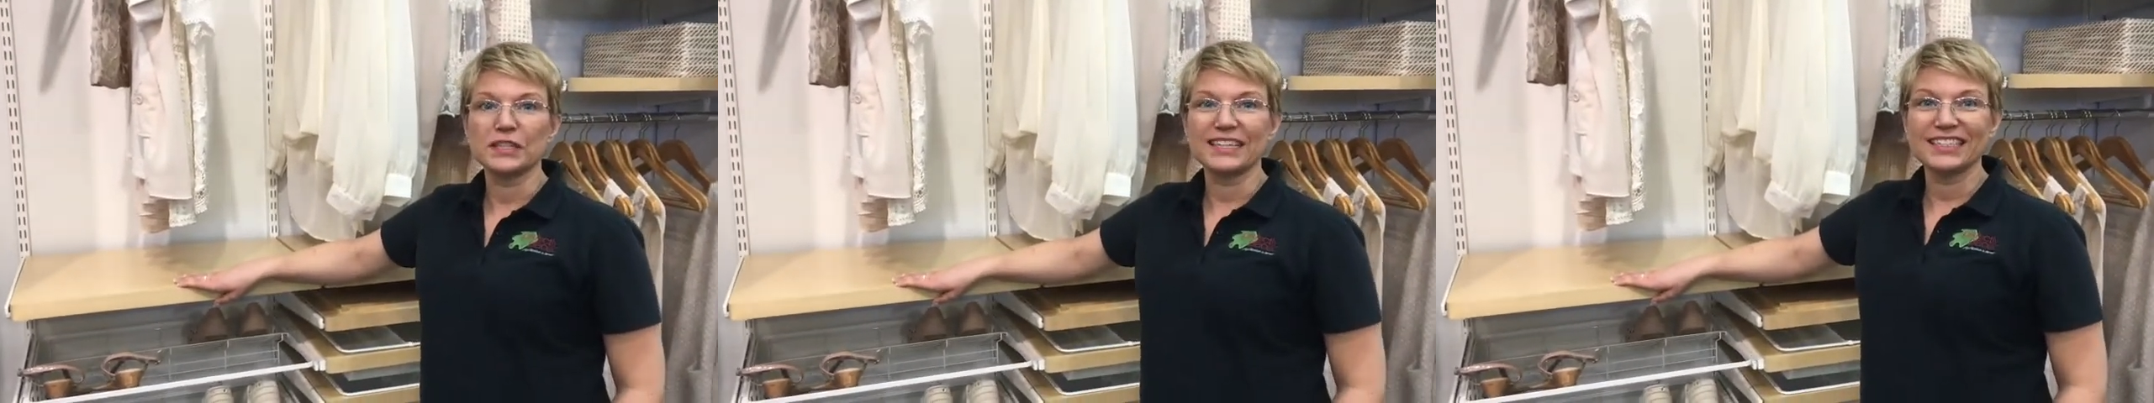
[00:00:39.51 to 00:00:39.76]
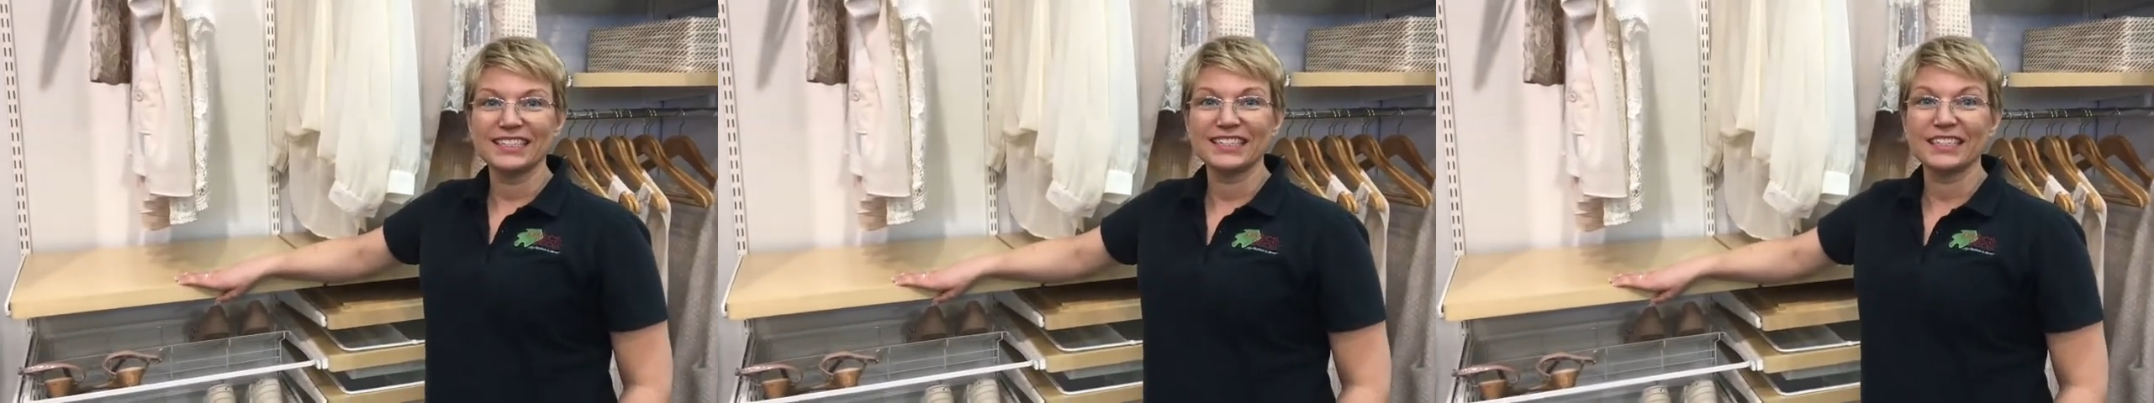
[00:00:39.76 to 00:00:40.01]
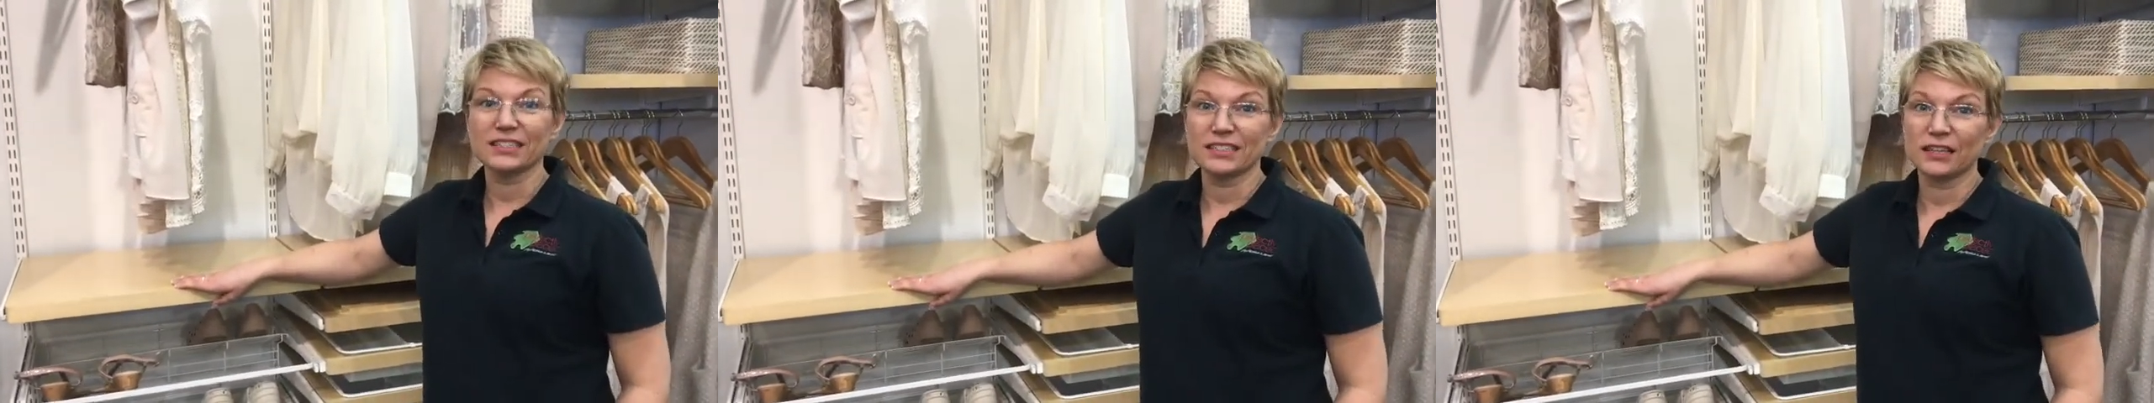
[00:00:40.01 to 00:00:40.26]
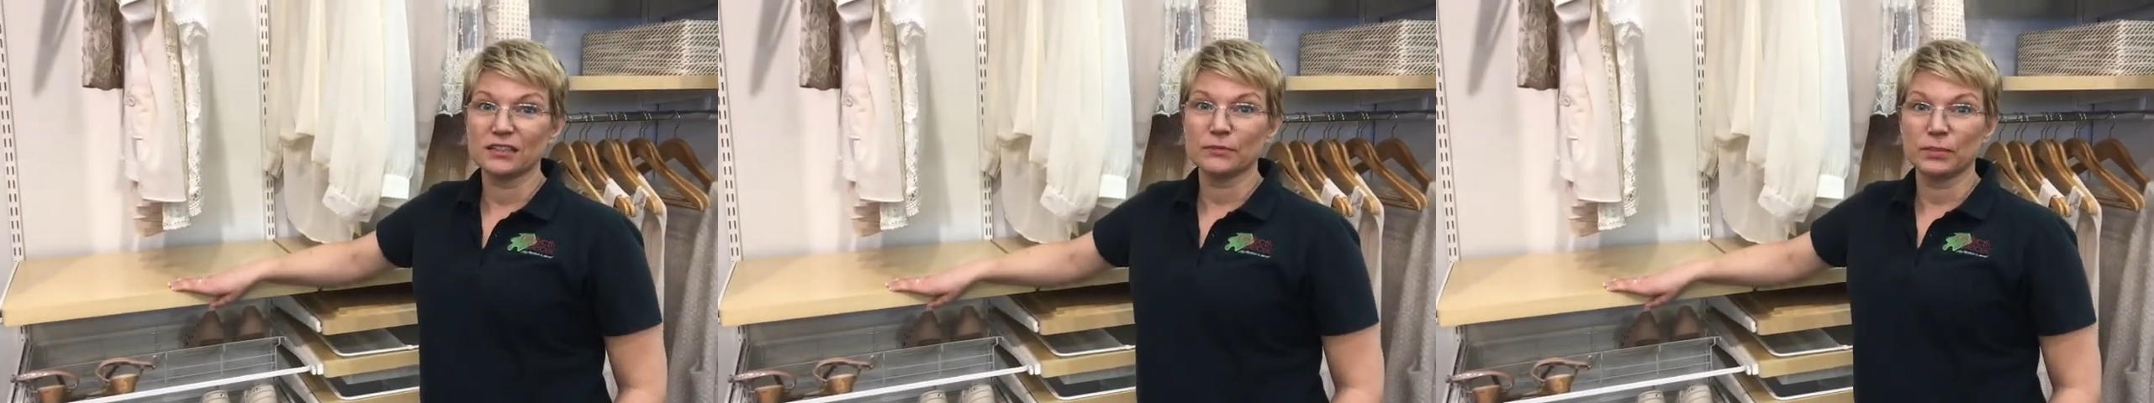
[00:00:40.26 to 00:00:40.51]
easy
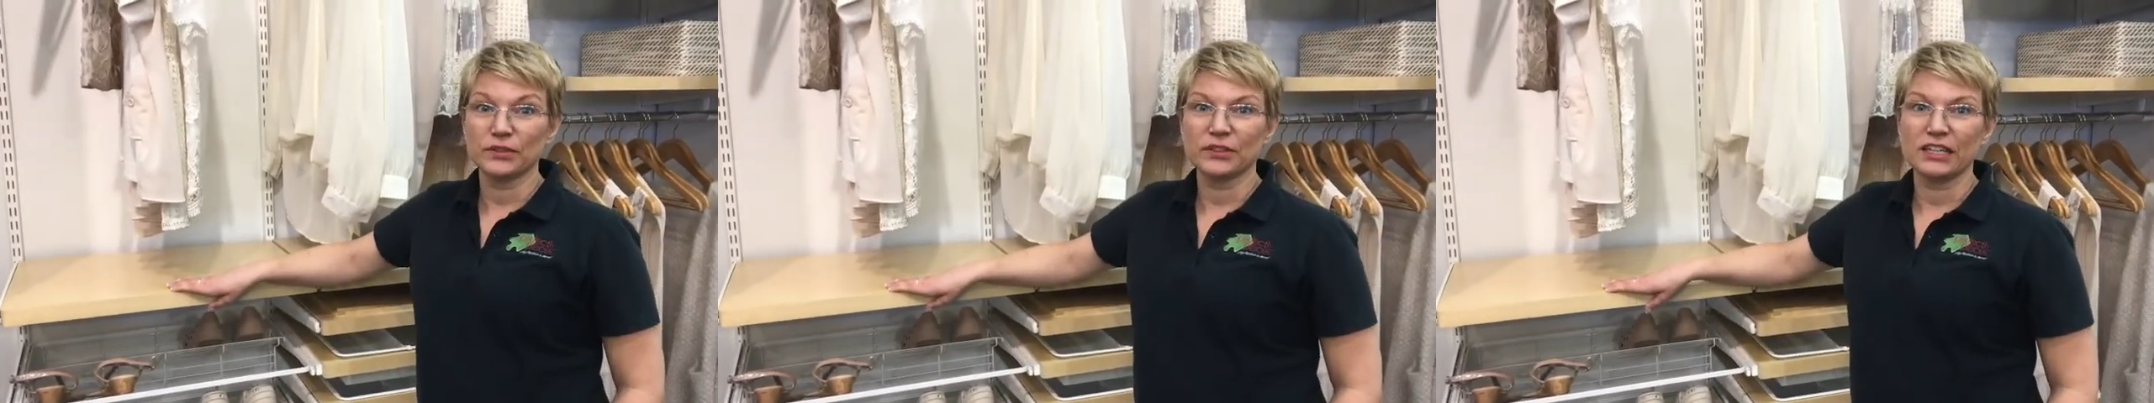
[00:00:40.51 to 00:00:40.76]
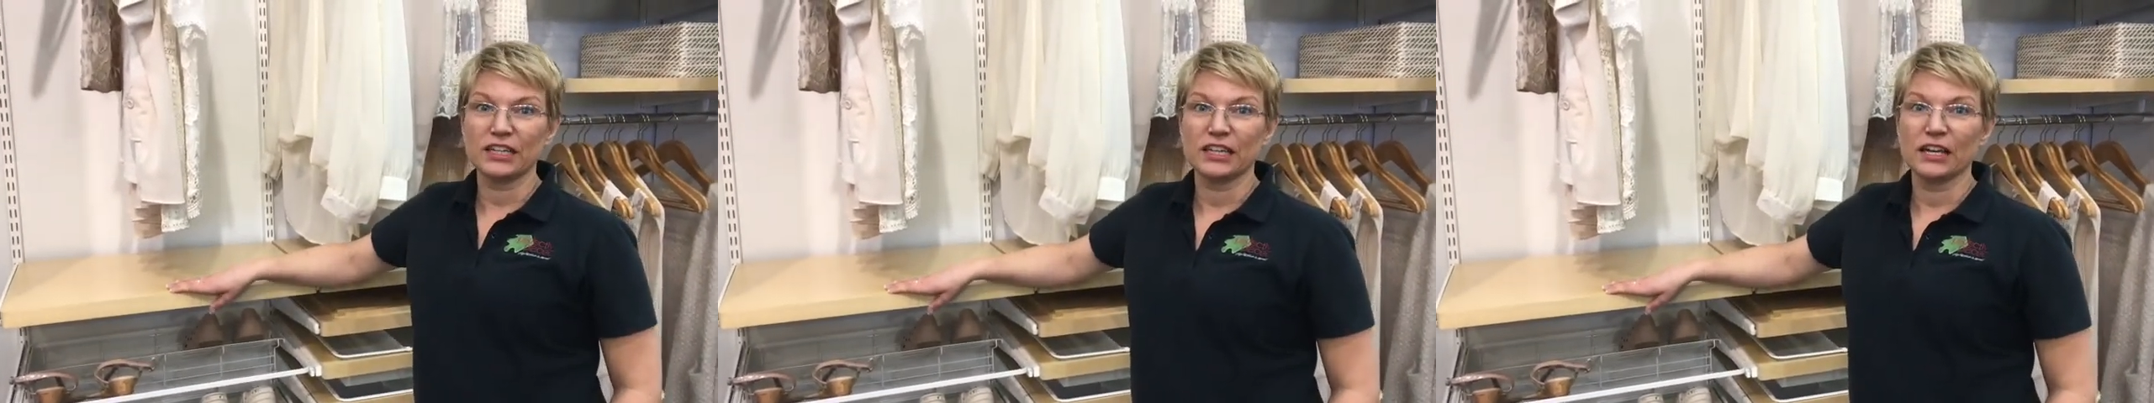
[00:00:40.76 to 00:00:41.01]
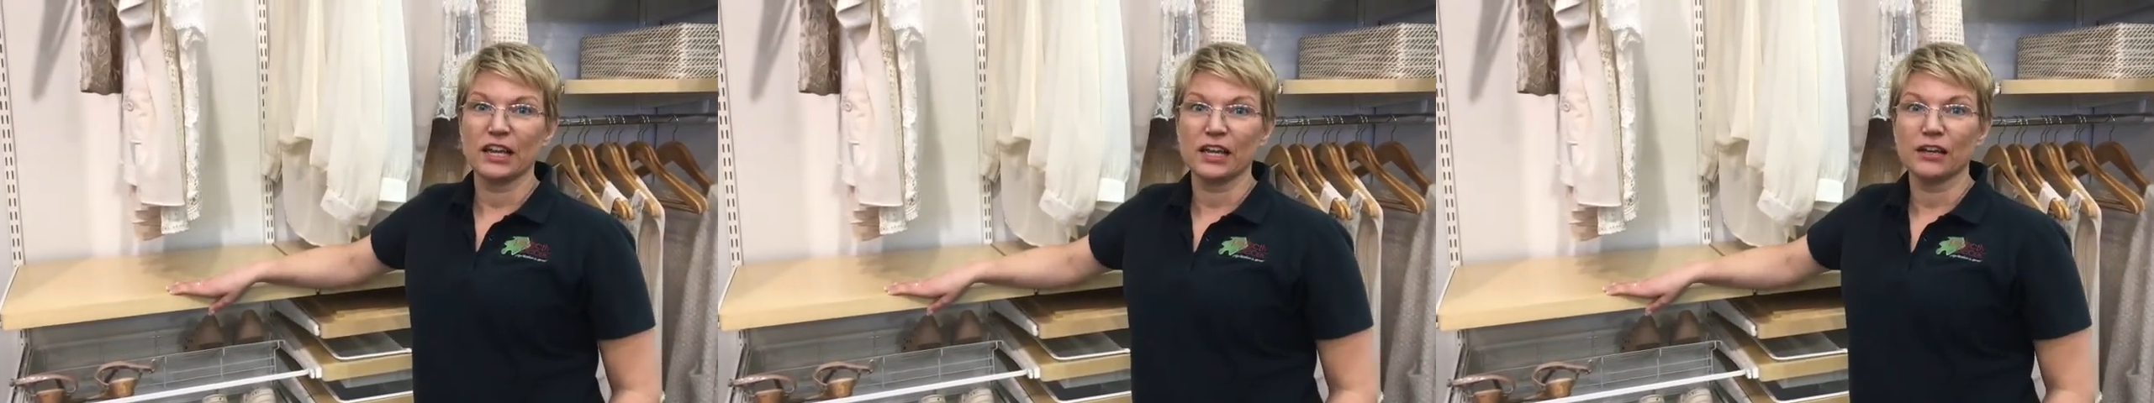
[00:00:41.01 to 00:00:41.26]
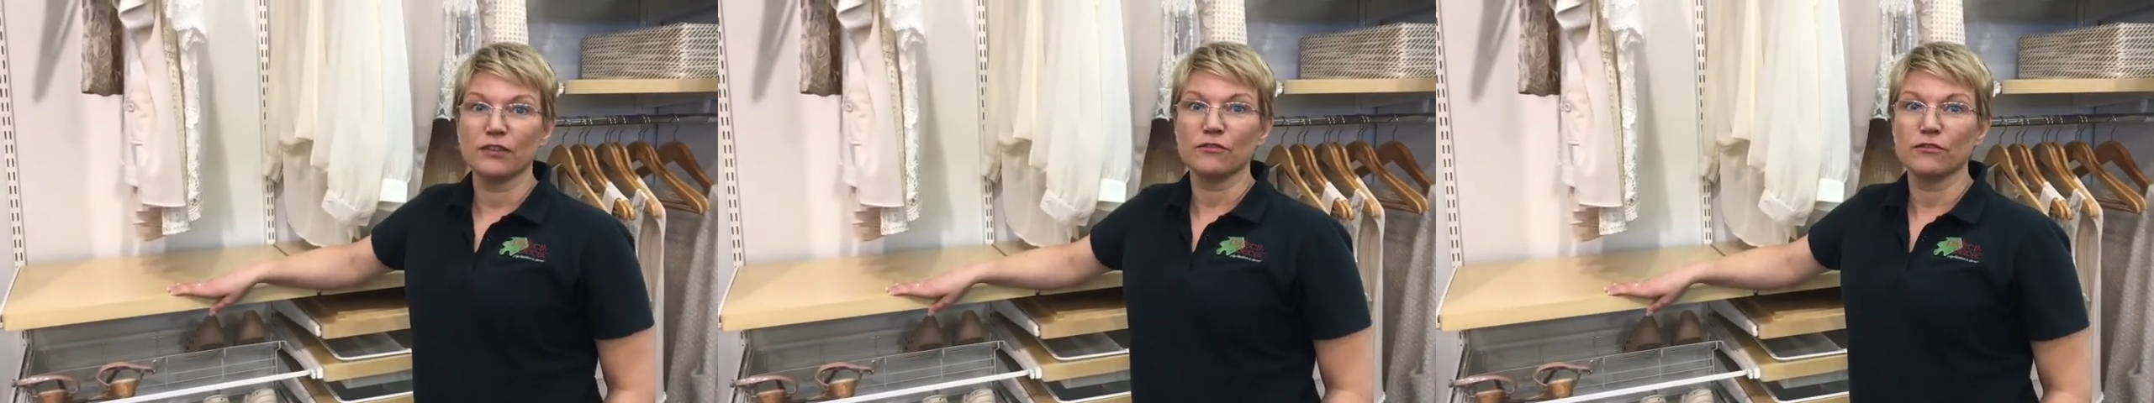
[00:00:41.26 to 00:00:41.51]
accessibility
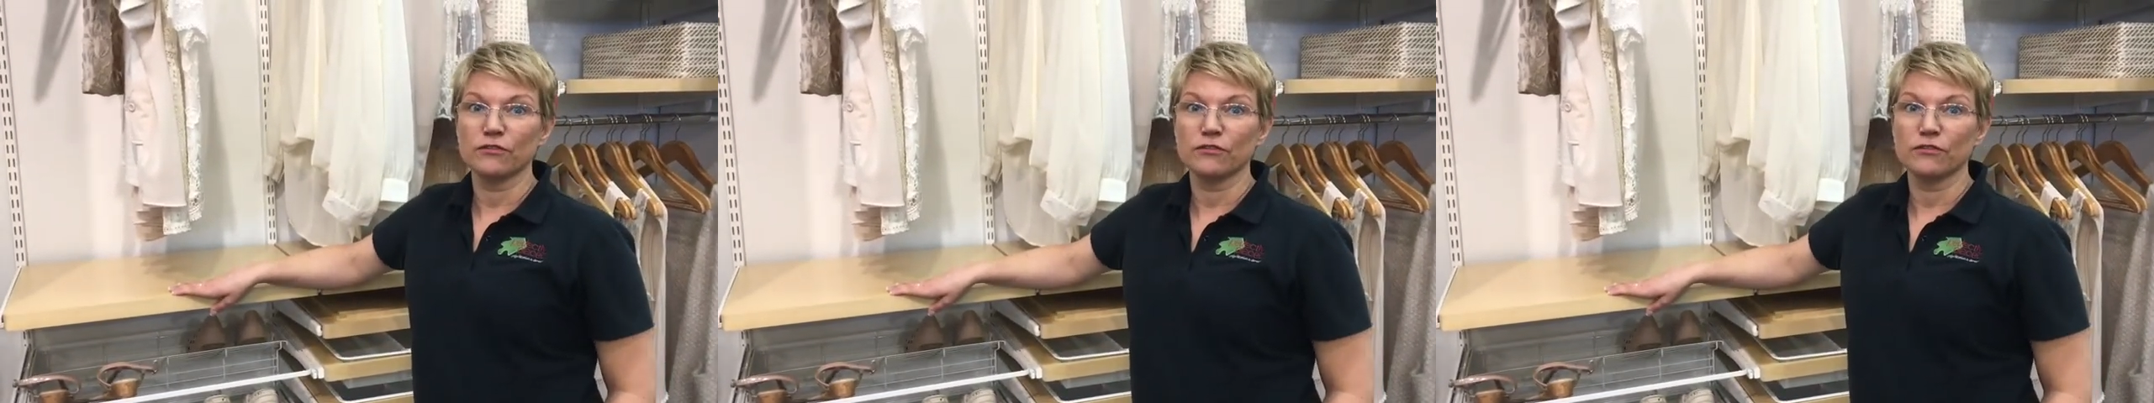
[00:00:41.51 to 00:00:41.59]
and